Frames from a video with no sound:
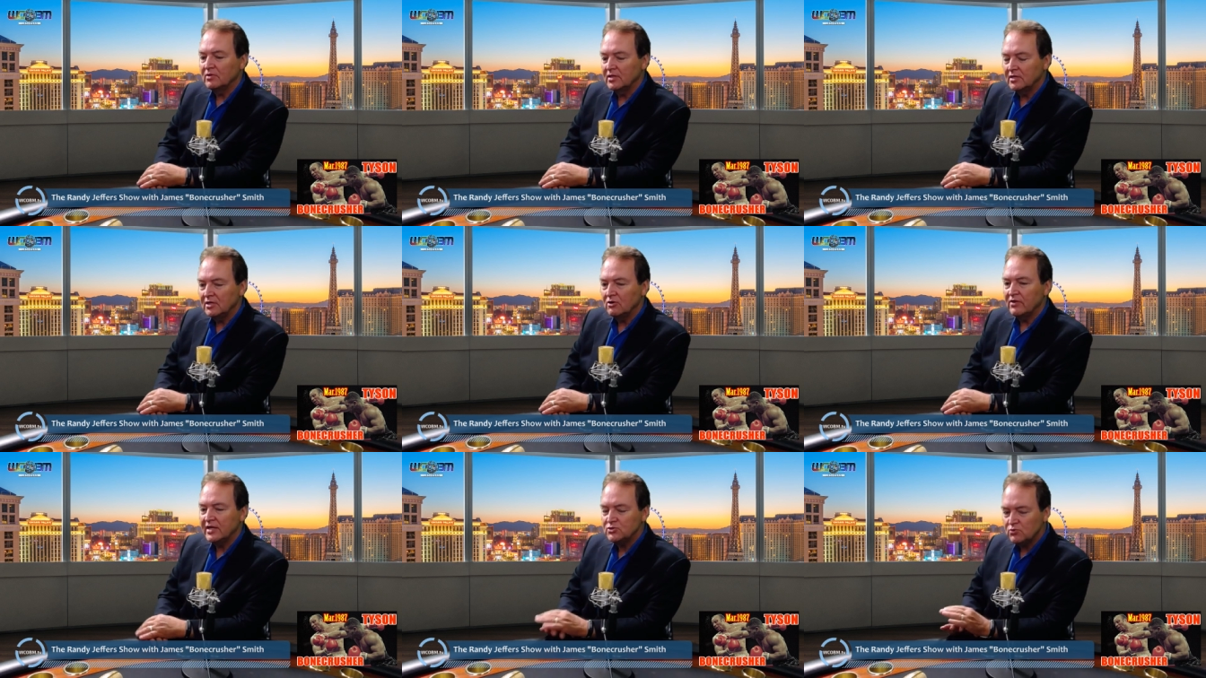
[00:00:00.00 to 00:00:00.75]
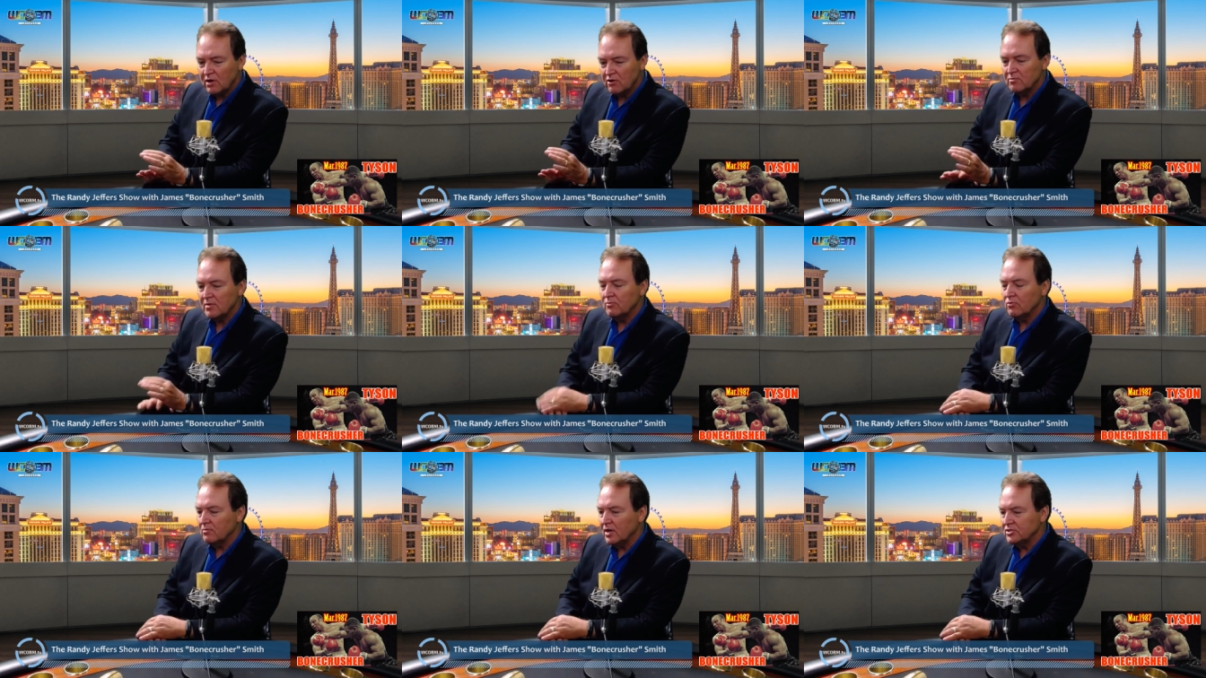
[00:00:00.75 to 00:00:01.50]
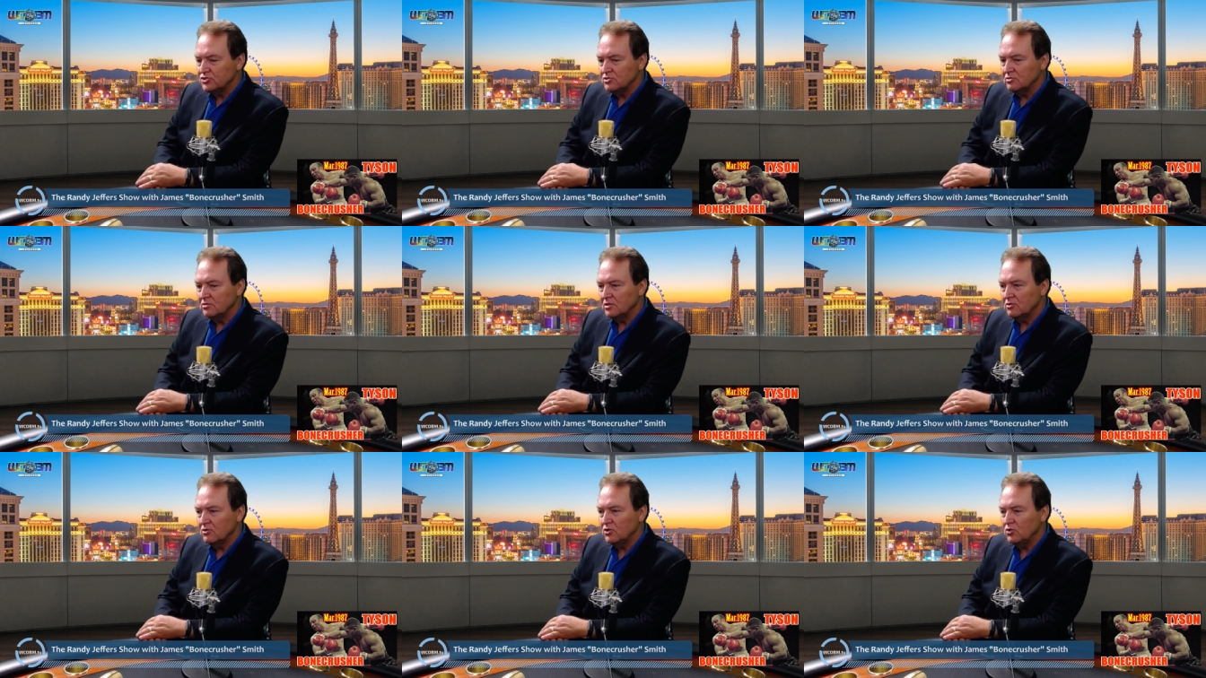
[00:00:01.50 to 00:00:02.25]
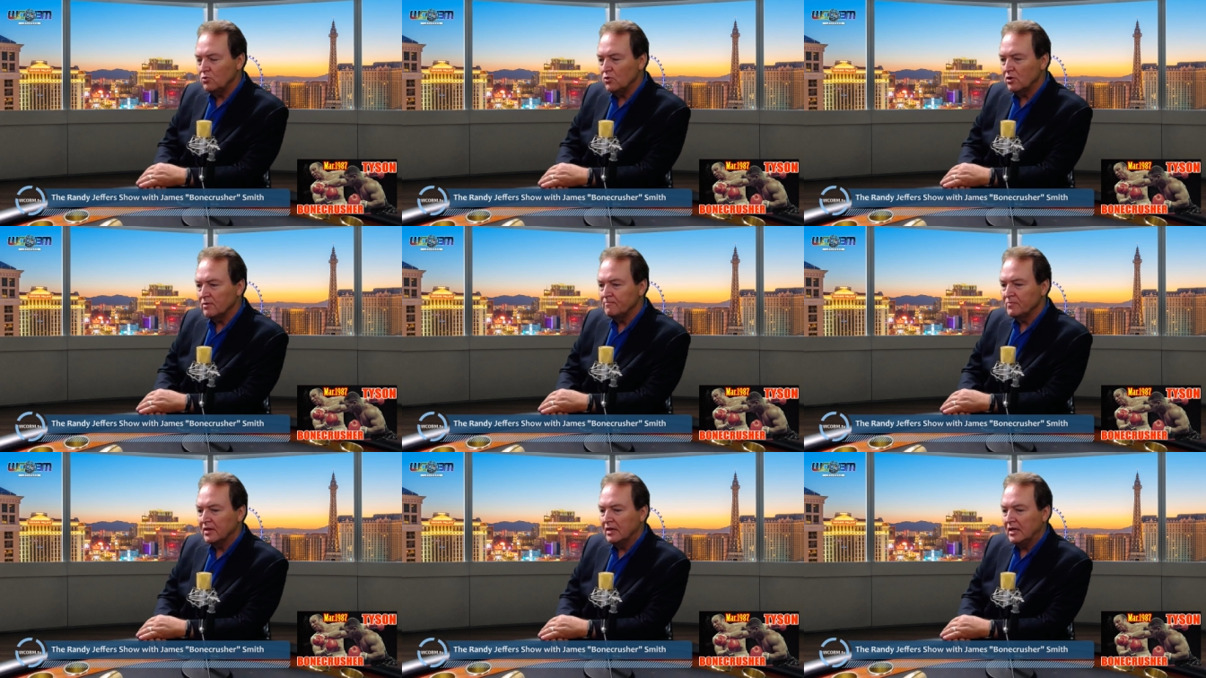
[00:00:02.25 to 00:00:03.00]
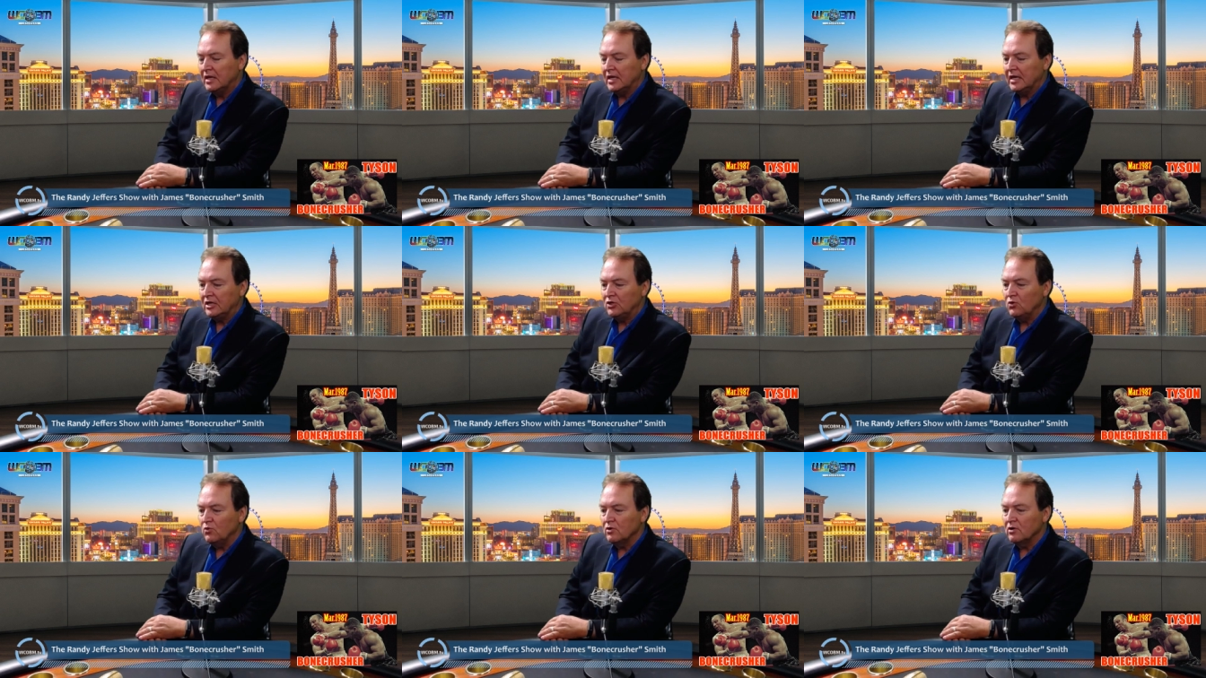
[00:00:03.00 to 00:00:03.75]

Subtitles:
And you know, that's what I remember about you. You know, you were you